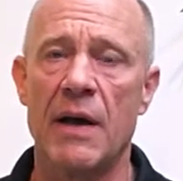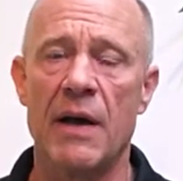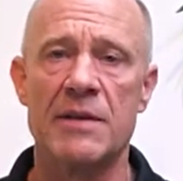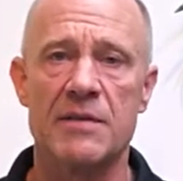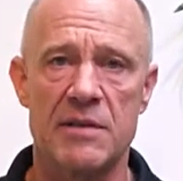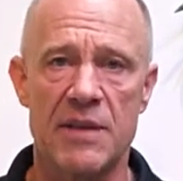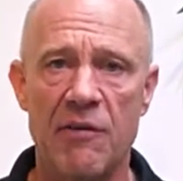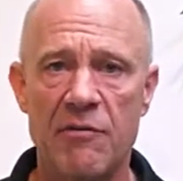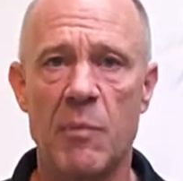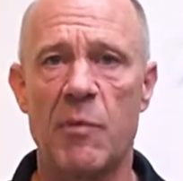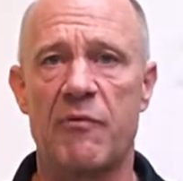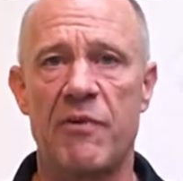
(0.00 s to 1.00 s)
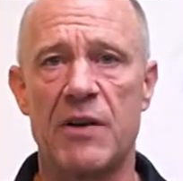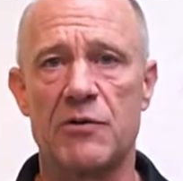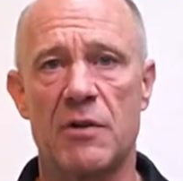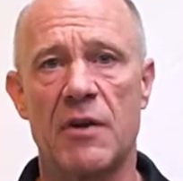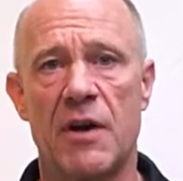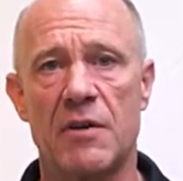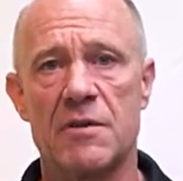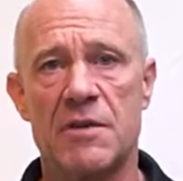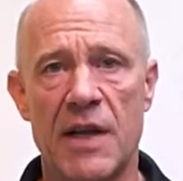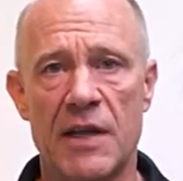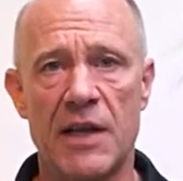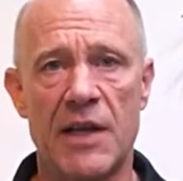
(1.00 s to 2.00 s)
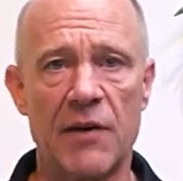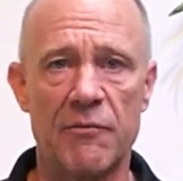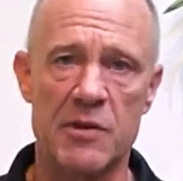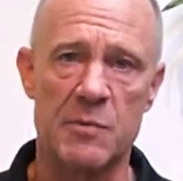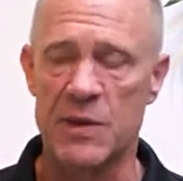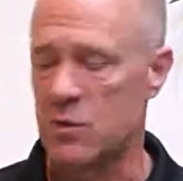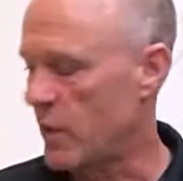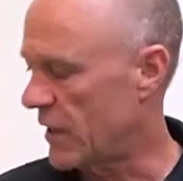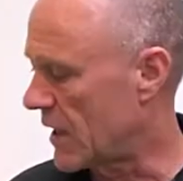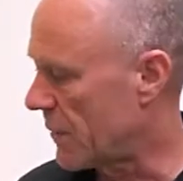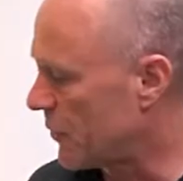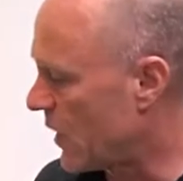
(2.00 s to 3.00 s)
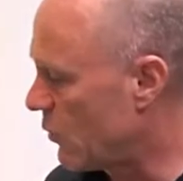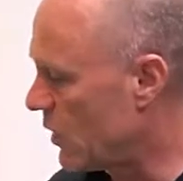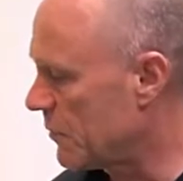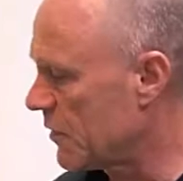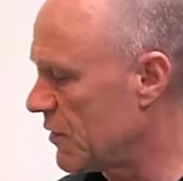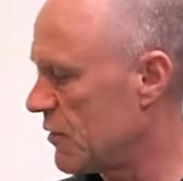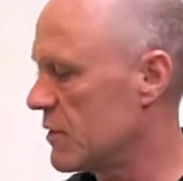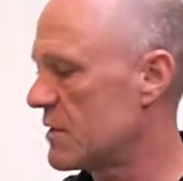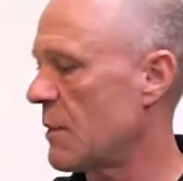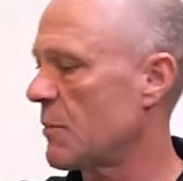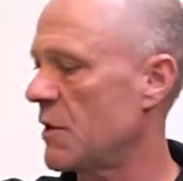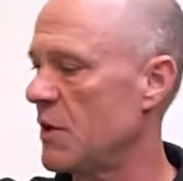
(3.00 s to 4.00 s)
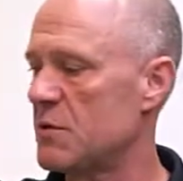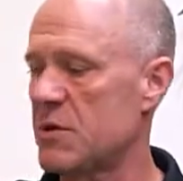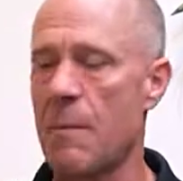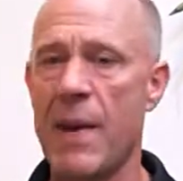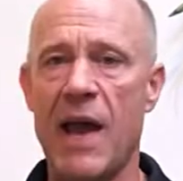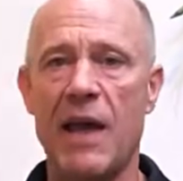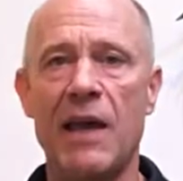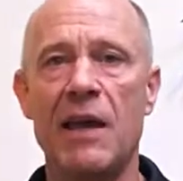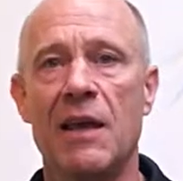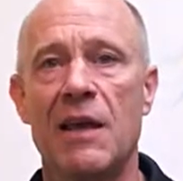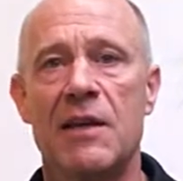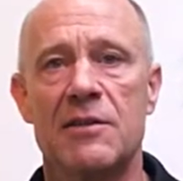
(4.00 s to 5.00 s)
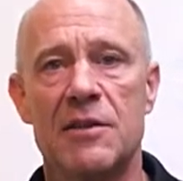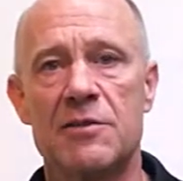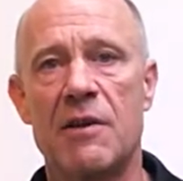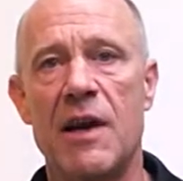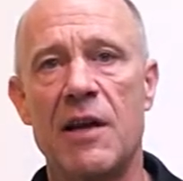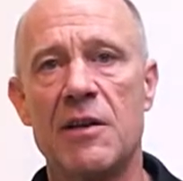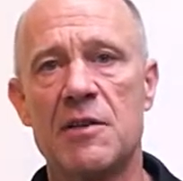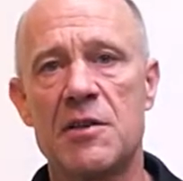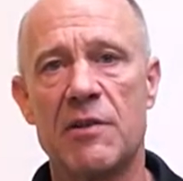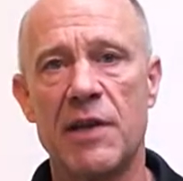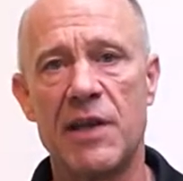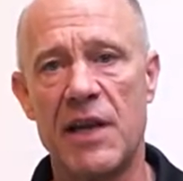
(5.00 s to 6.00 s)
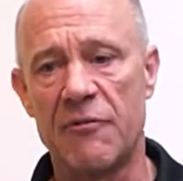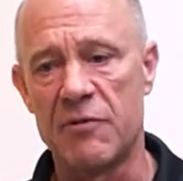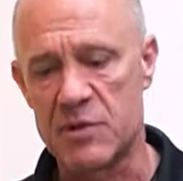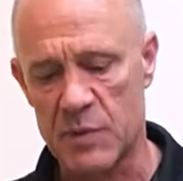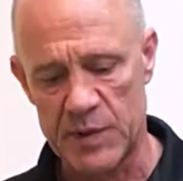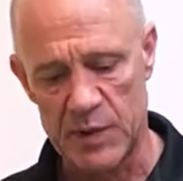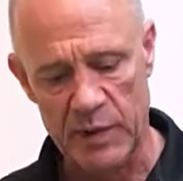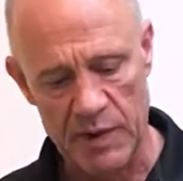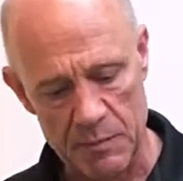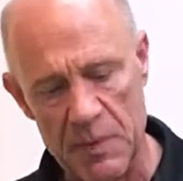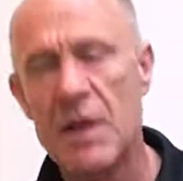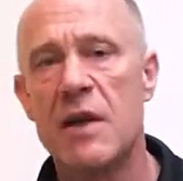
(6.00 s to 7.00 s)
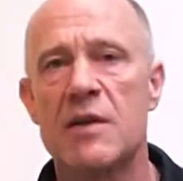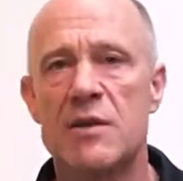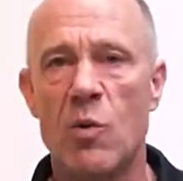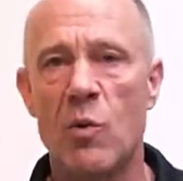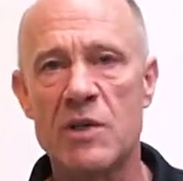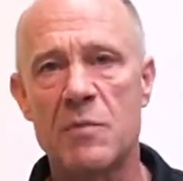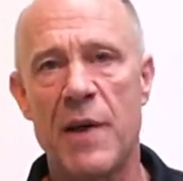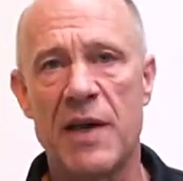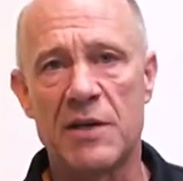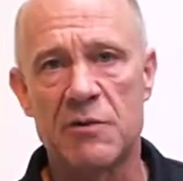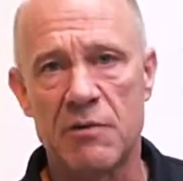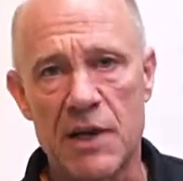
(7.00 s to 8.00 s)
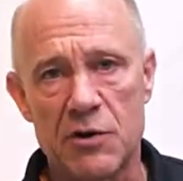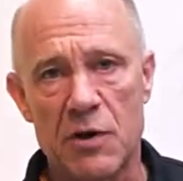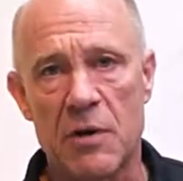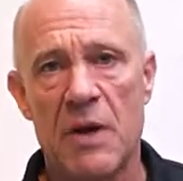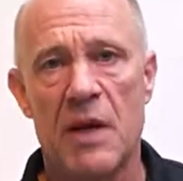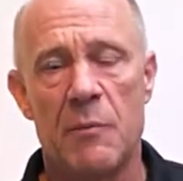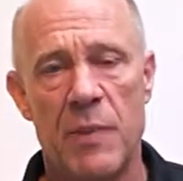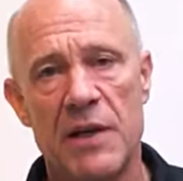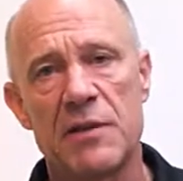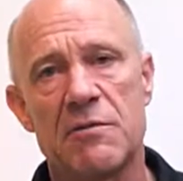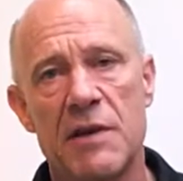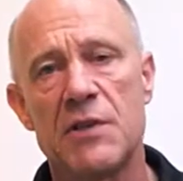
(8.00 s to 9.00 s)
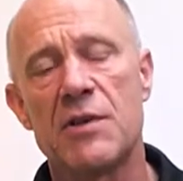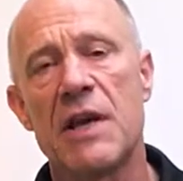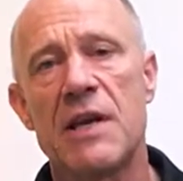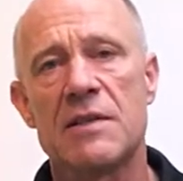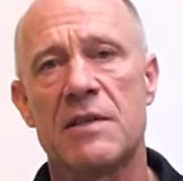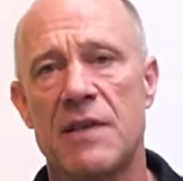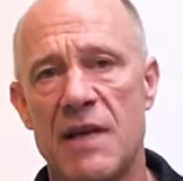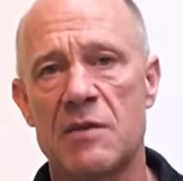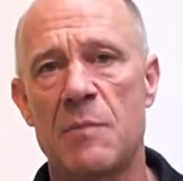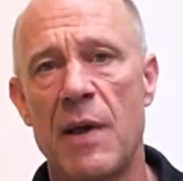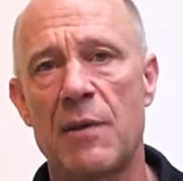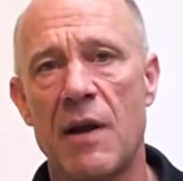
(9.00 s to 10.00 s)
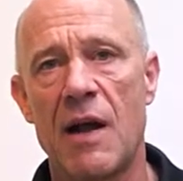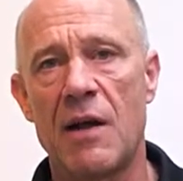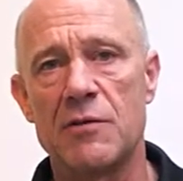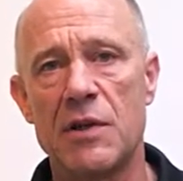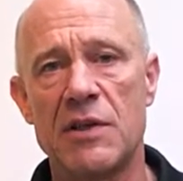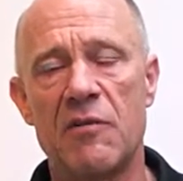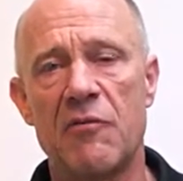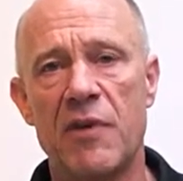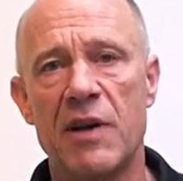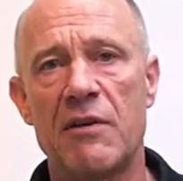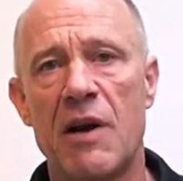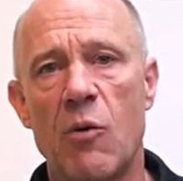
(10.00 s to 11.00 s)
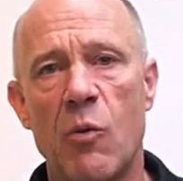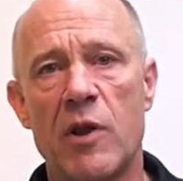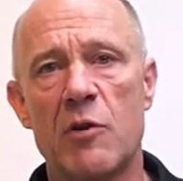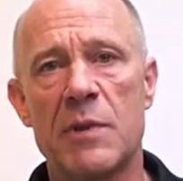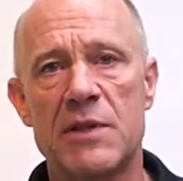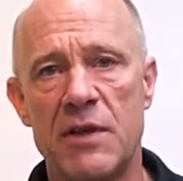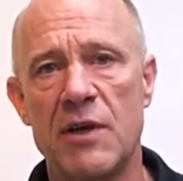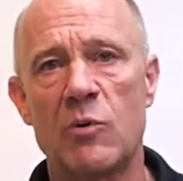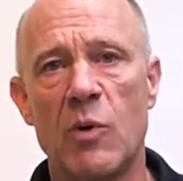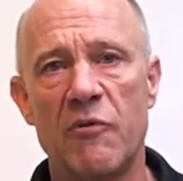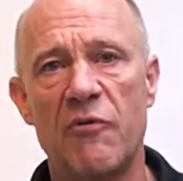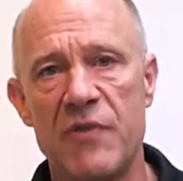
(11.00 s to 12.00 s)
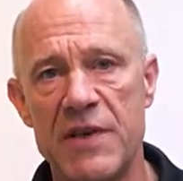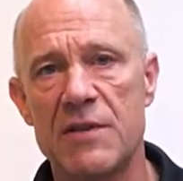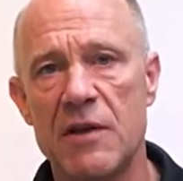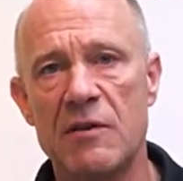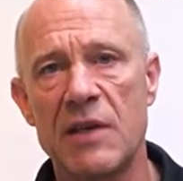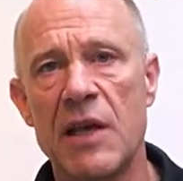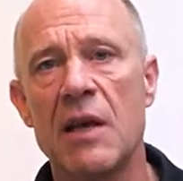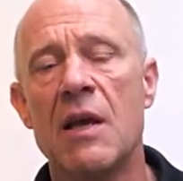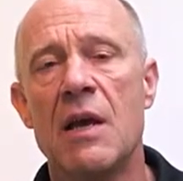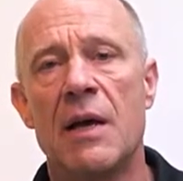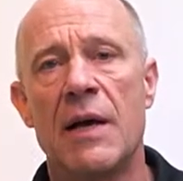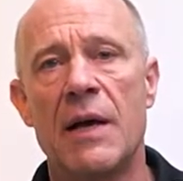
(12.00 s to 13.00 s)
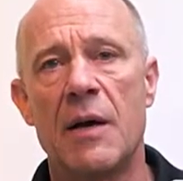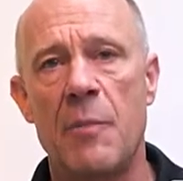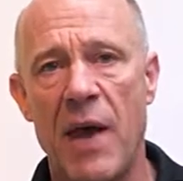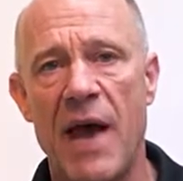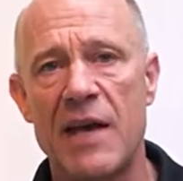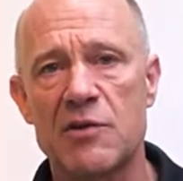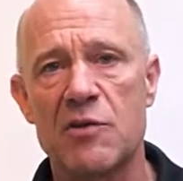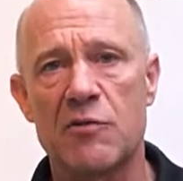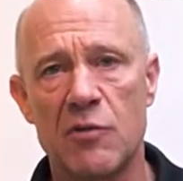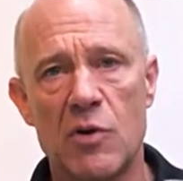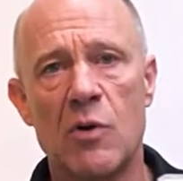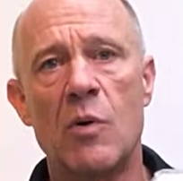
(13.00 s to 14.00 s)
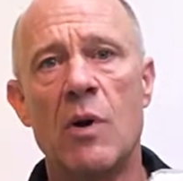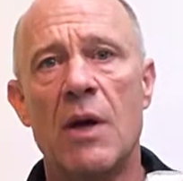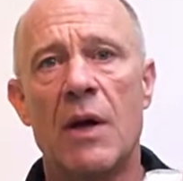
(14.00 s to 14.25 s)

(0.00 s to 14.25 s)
as a safety professional to understand the difference between them. And what I'm going to do is I'm going to use a baggie to try and illustrate the difference between them. So what is penetration? Penetration is a test methodology to figure out whether material physically passed through